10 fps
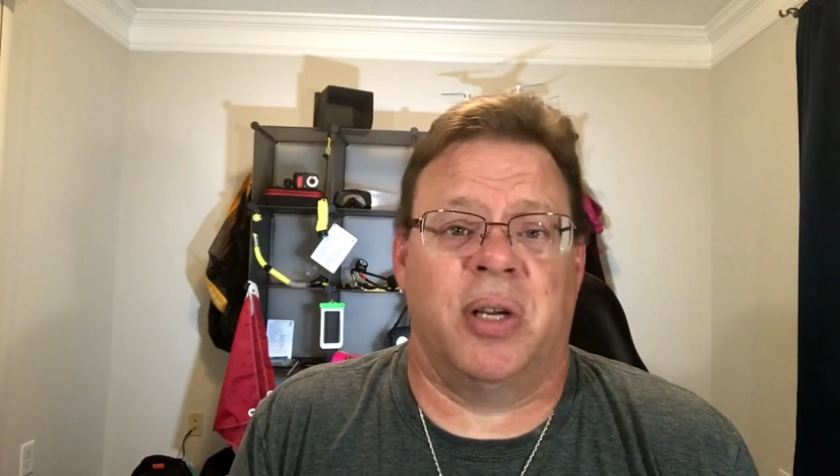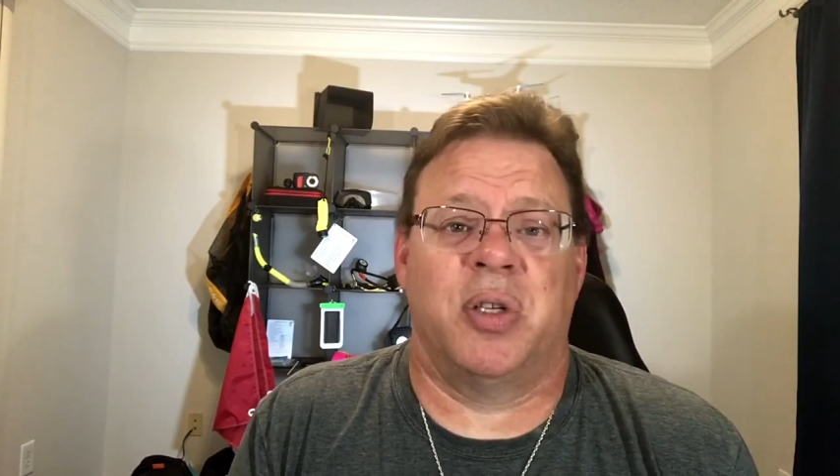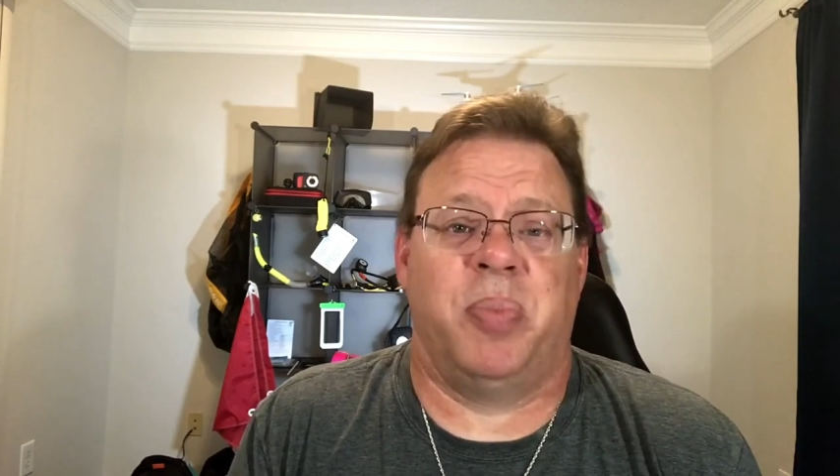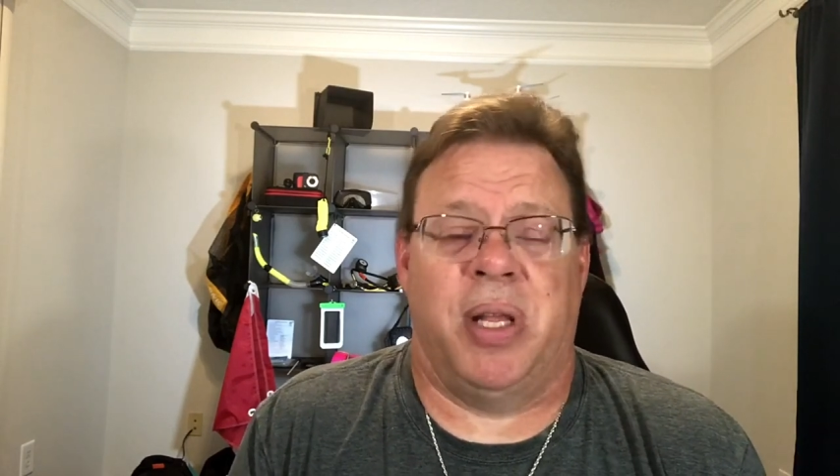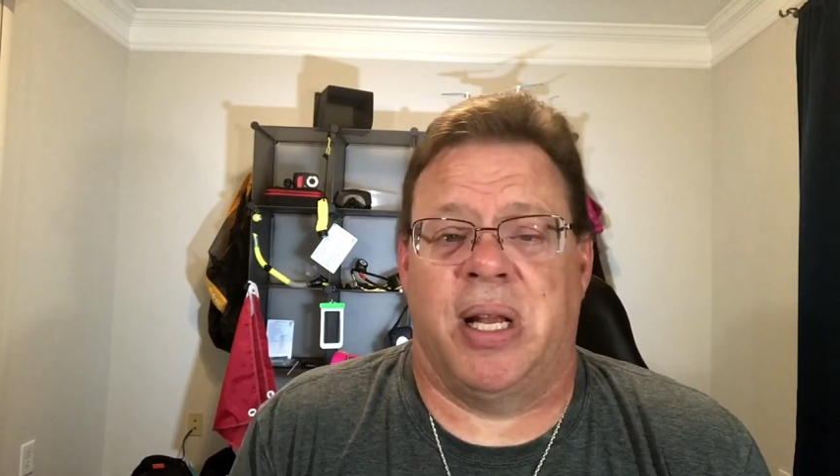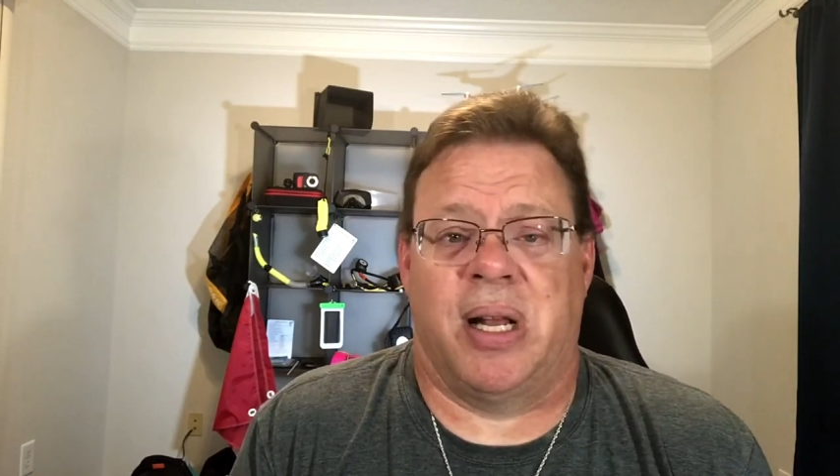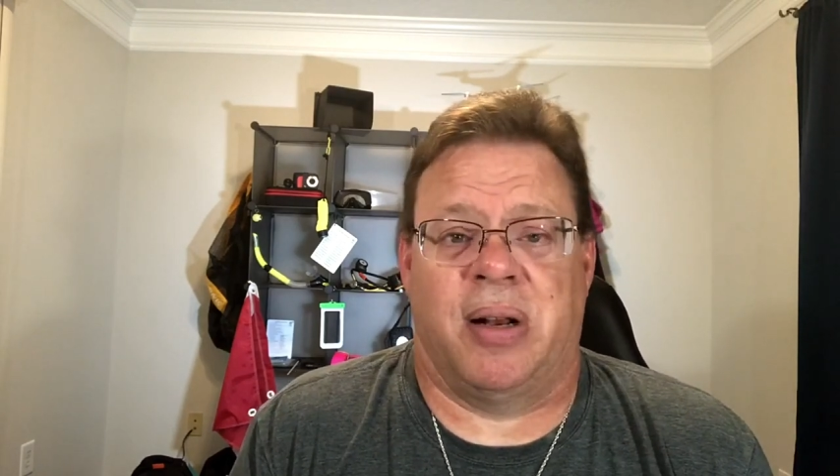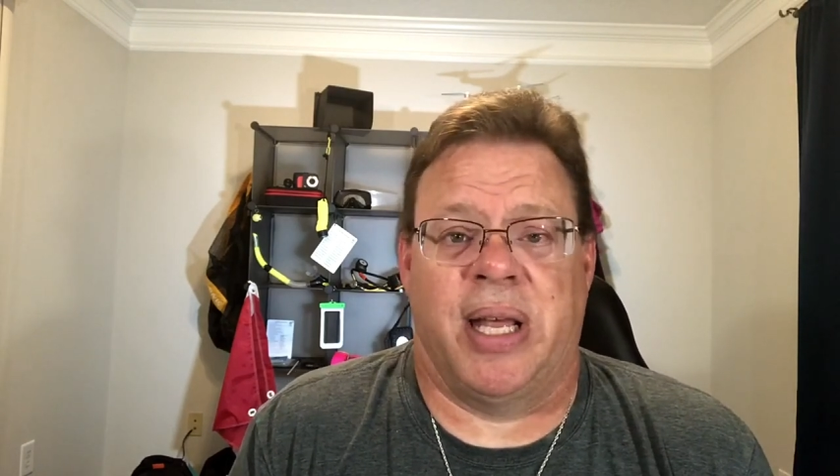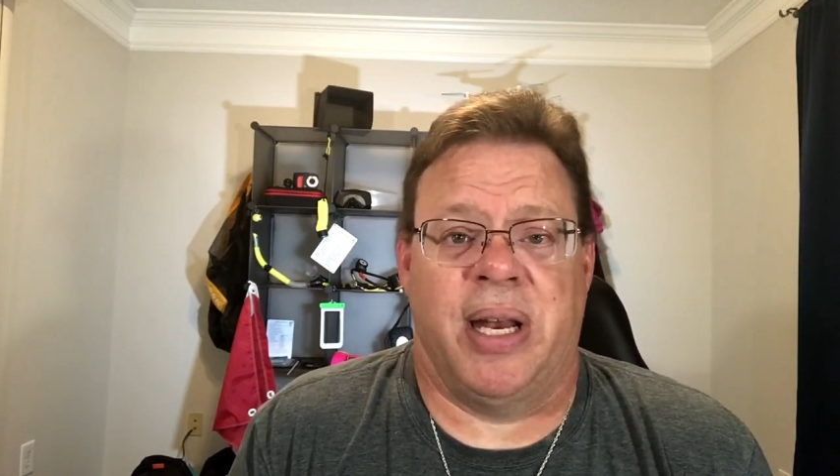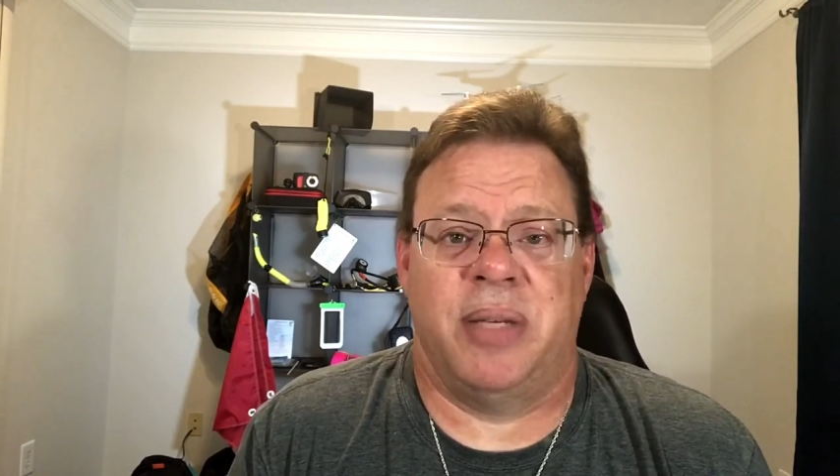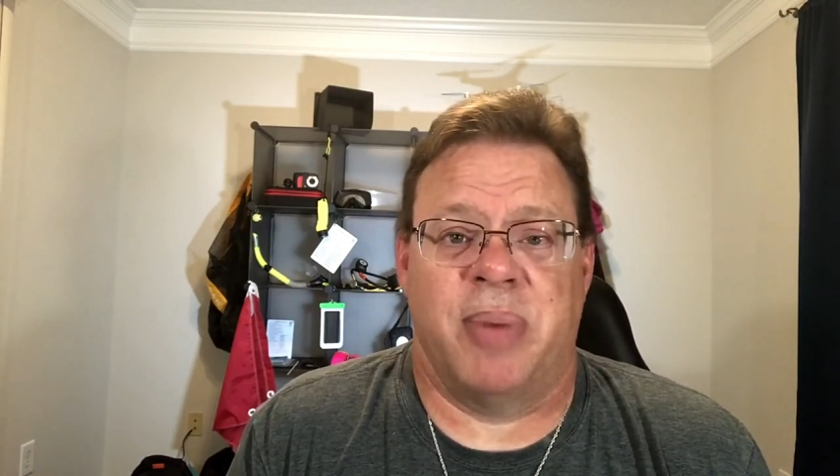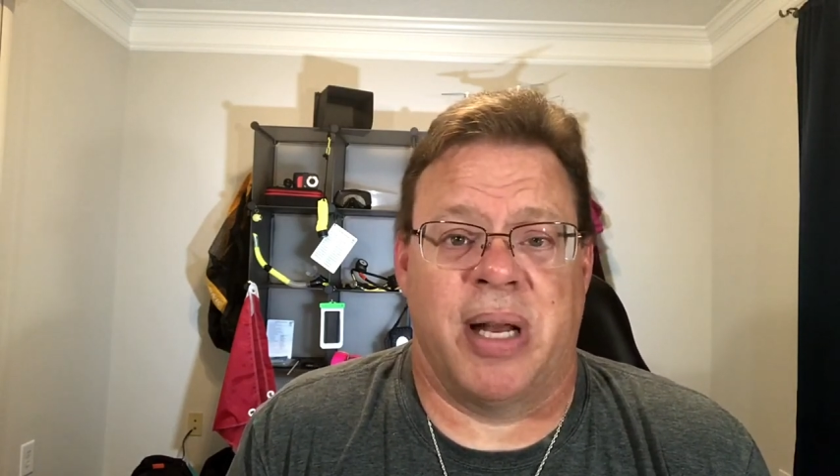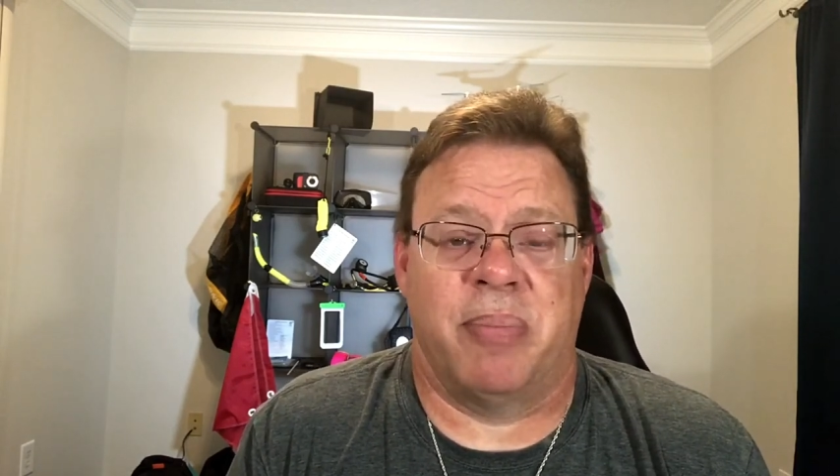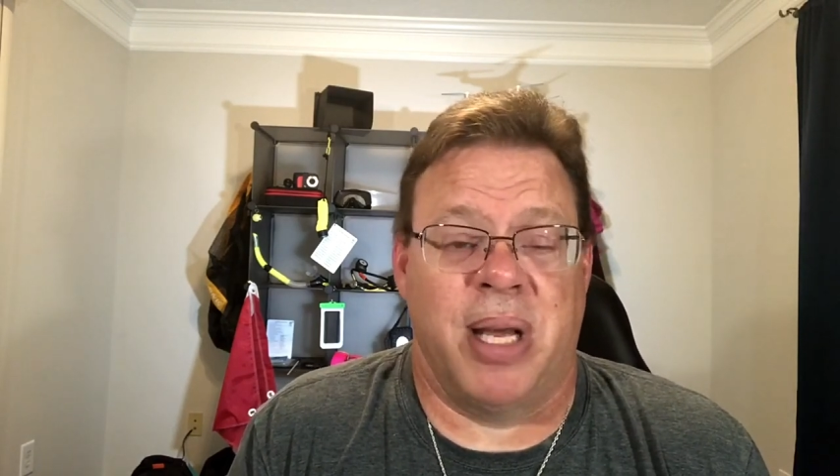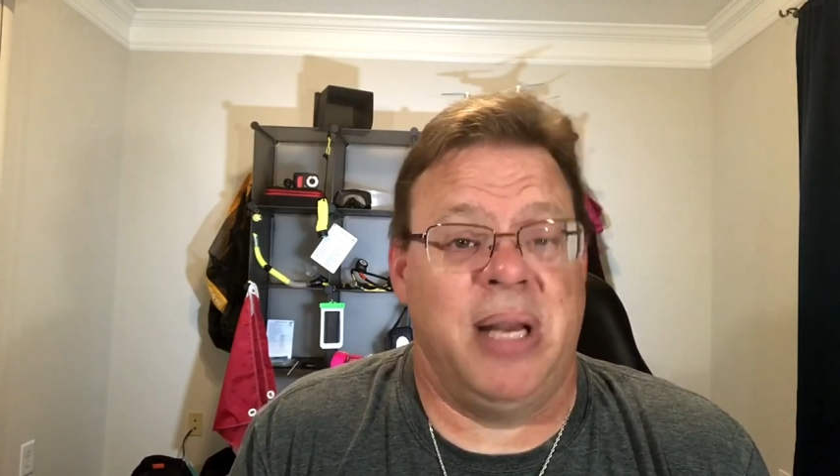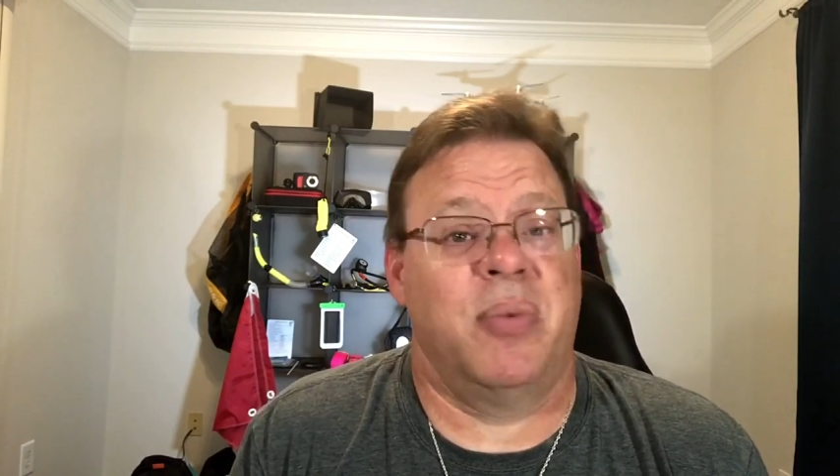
go spend an outlandish amount of money,